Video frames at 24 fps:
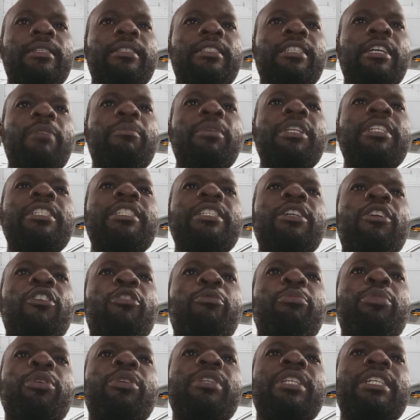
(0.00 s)
stability
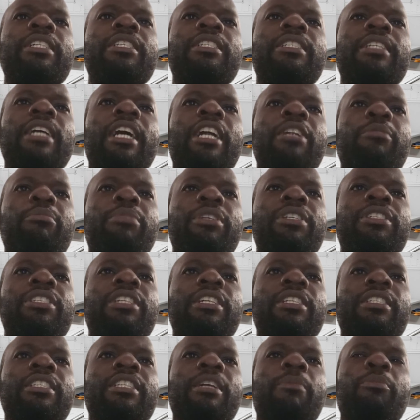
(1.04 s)
of buildings and
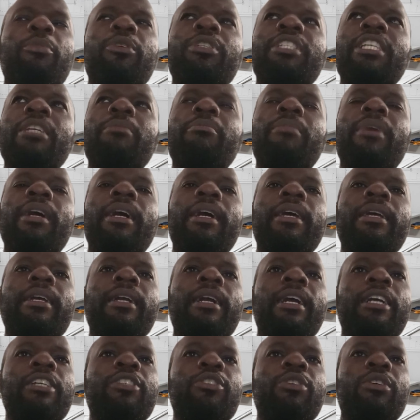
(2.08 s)
bridges supported by
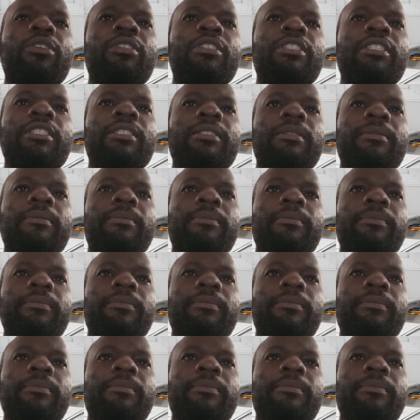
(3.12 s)
caissons.